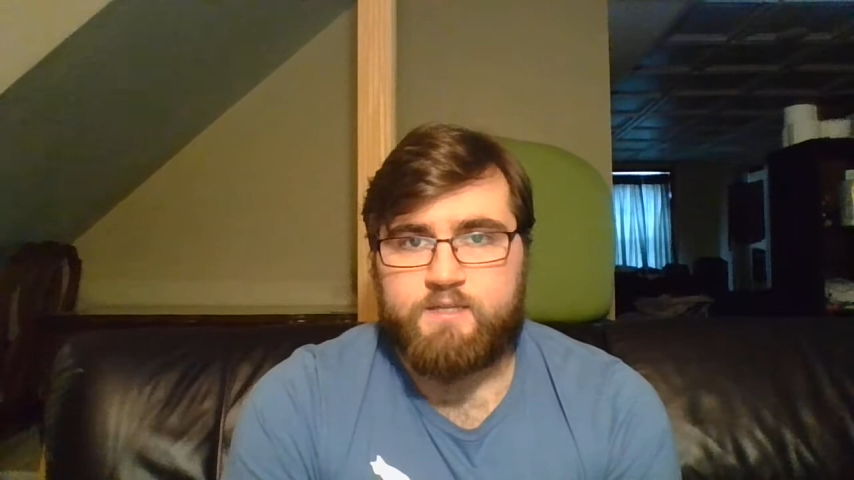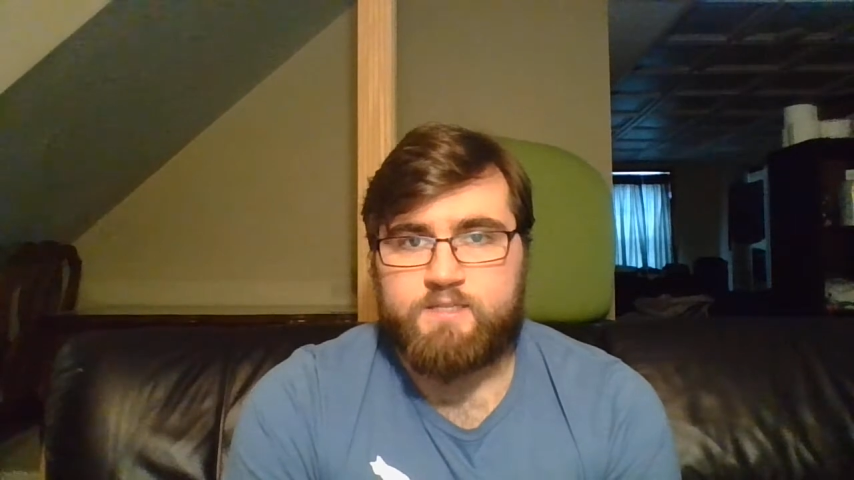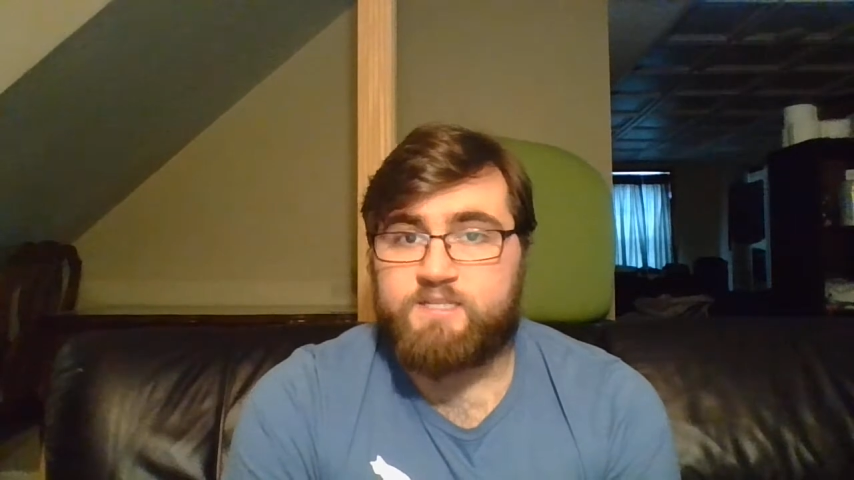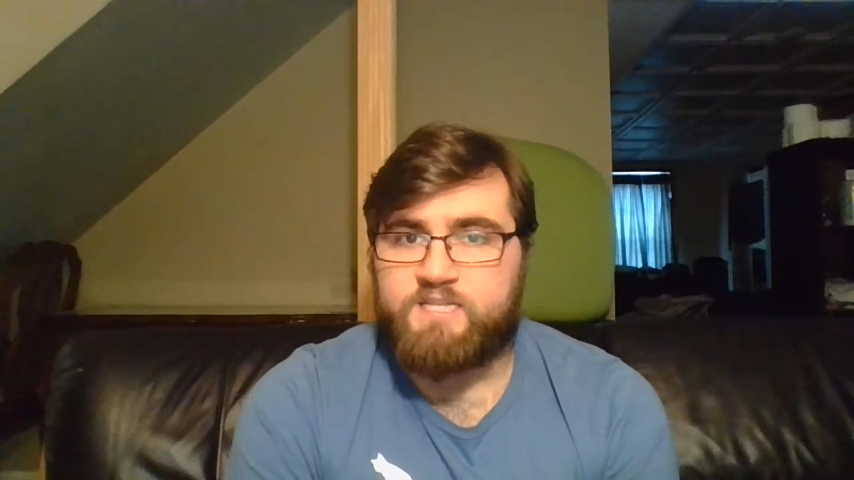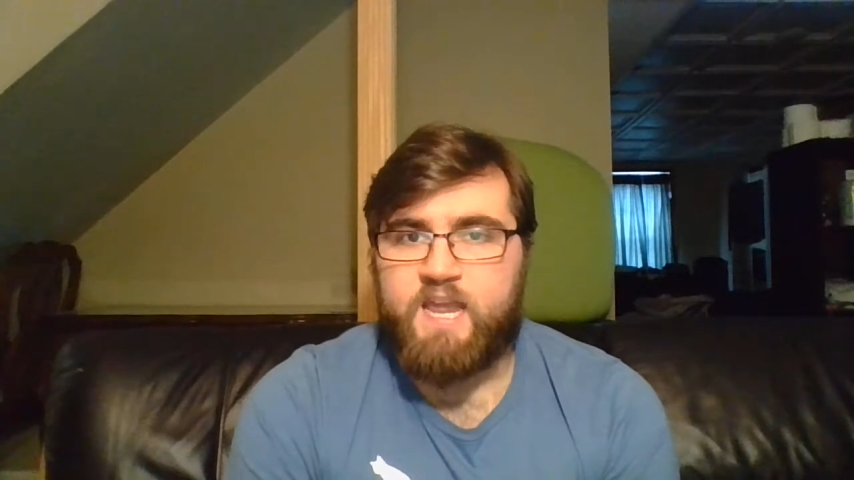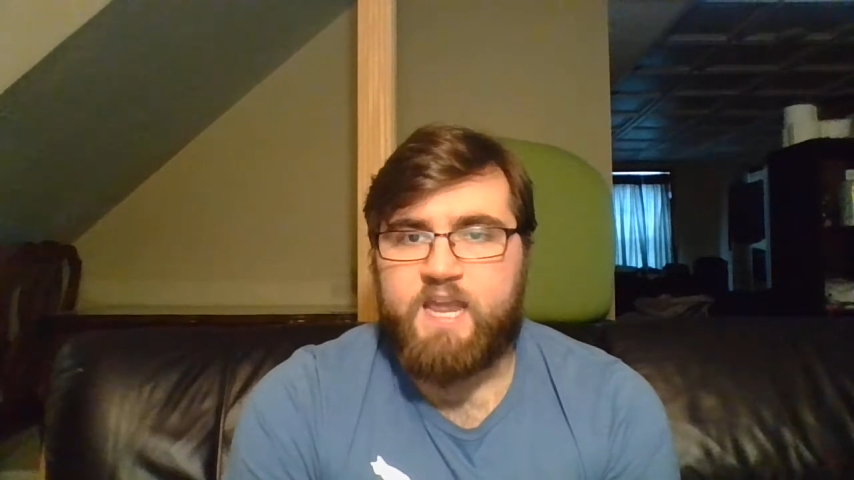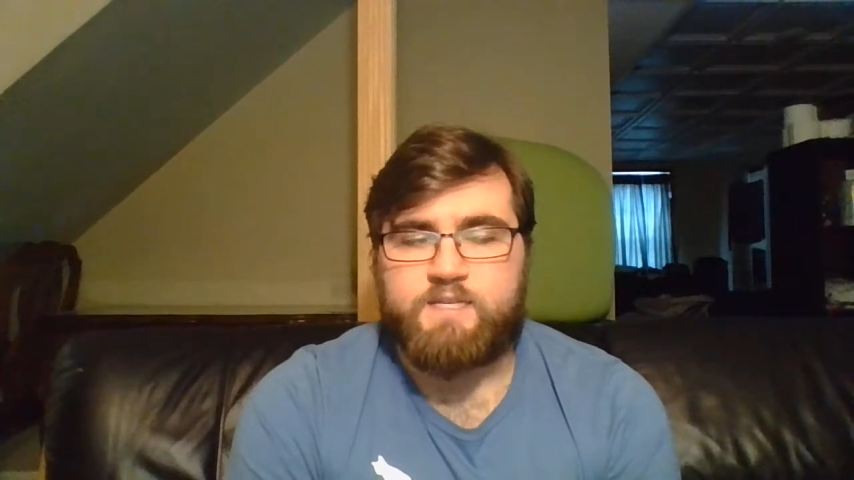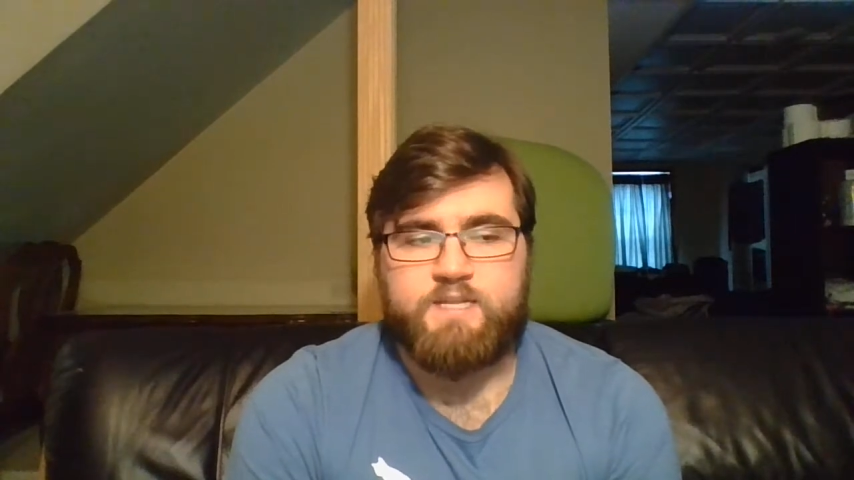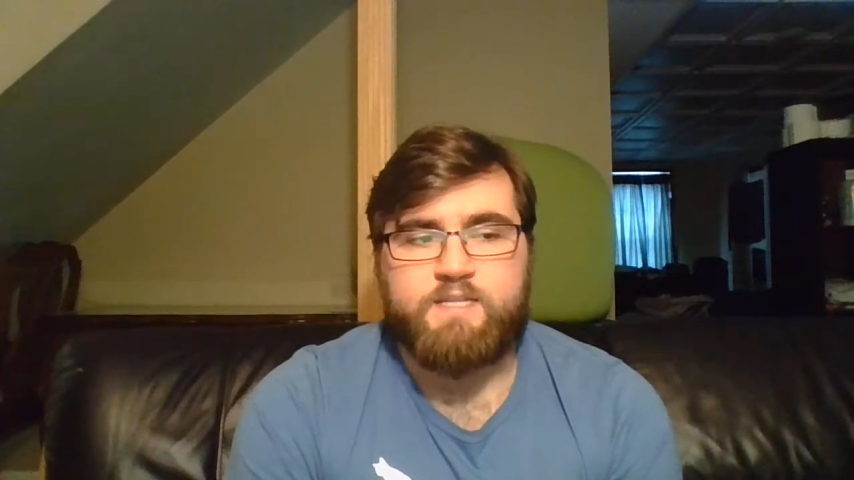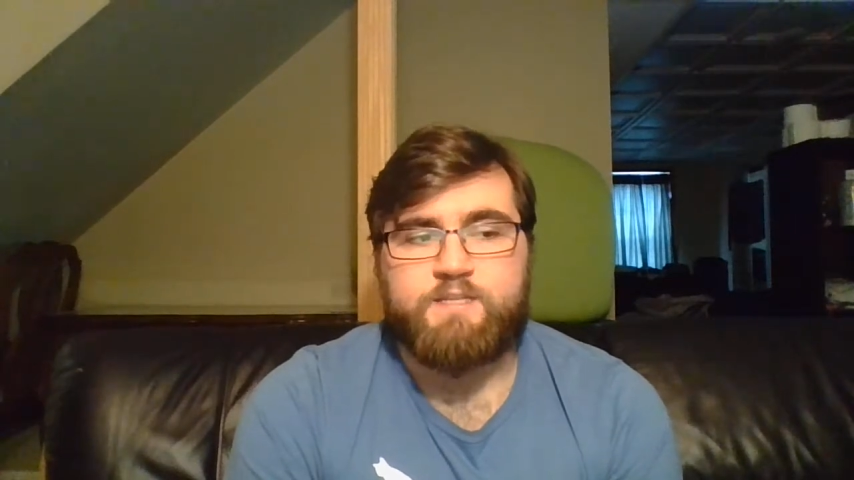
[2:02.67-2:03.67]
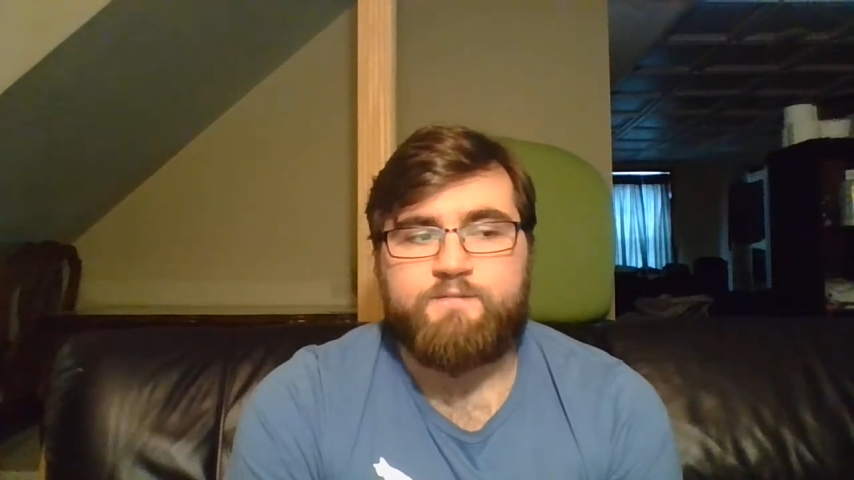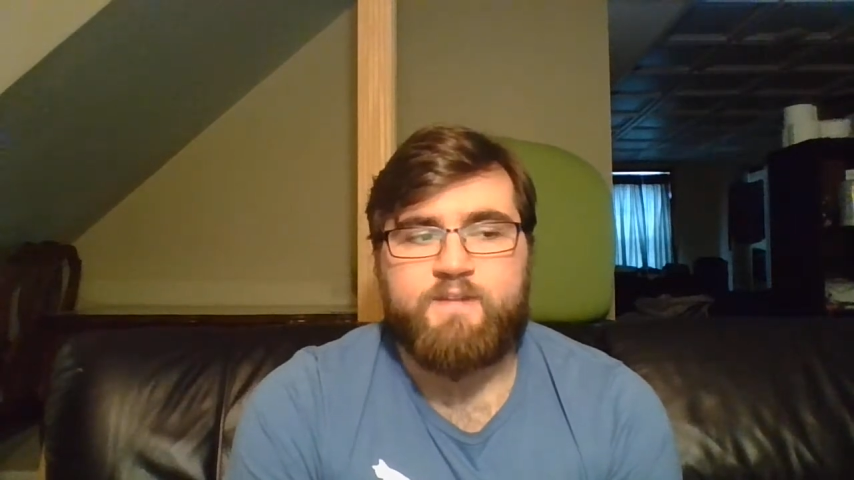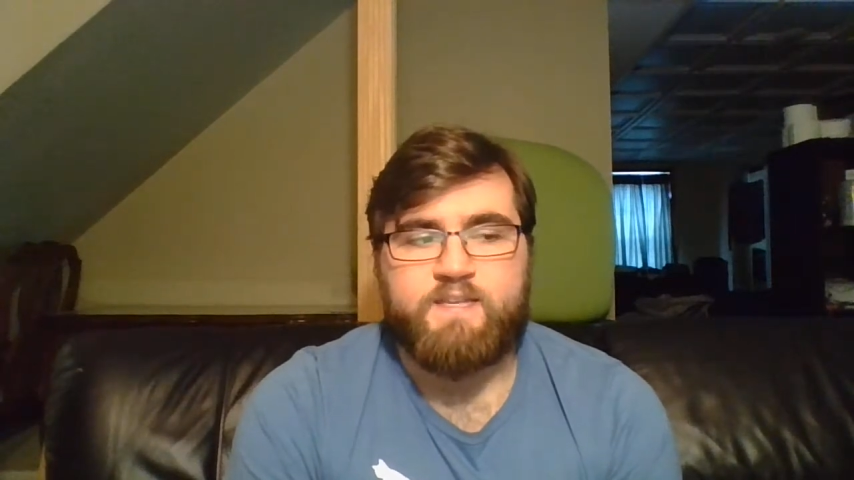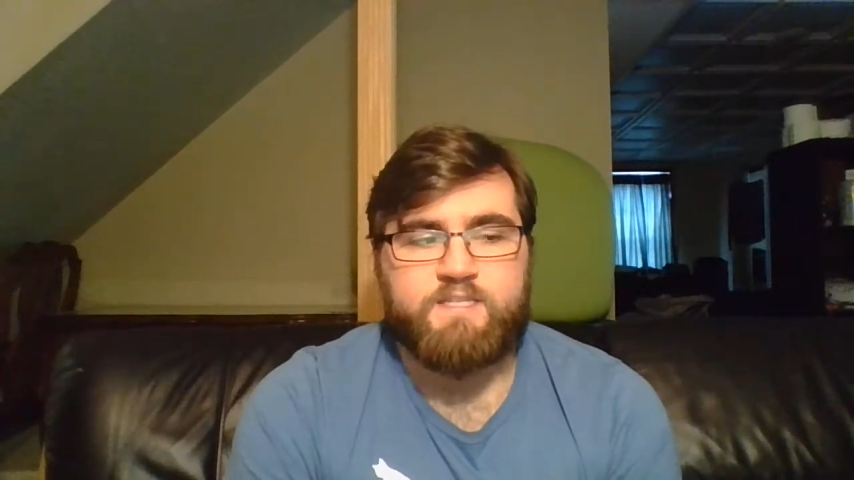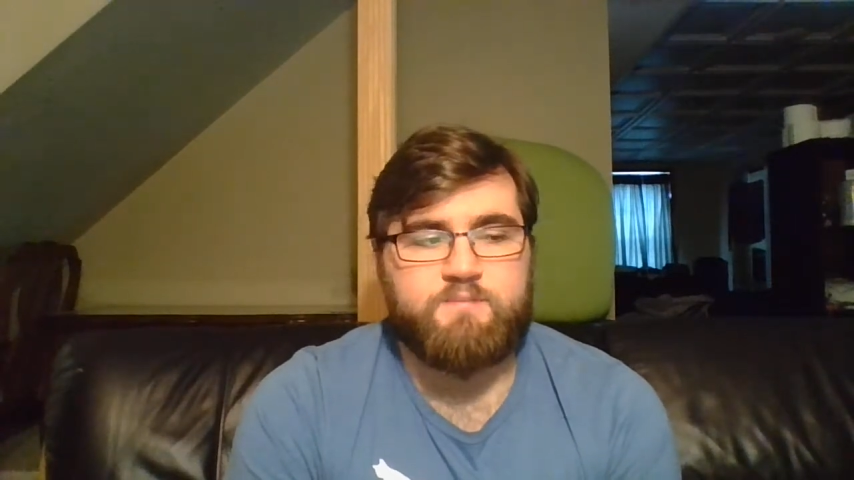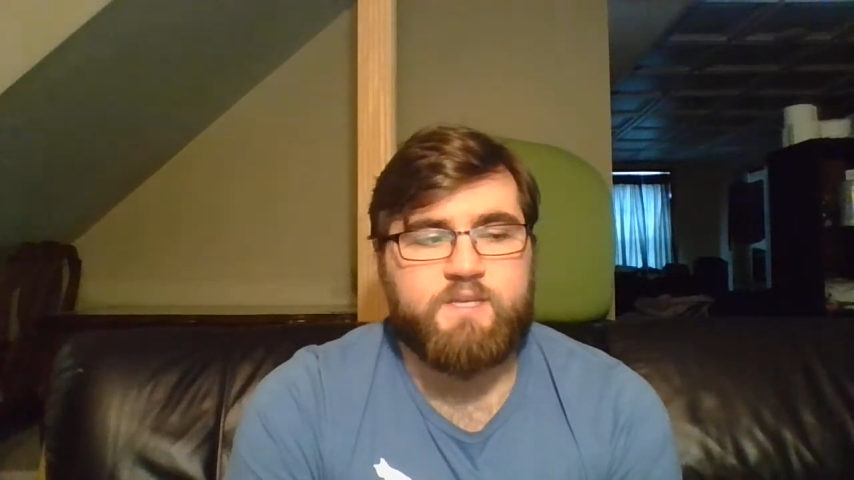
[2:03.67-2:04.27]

change and to fix is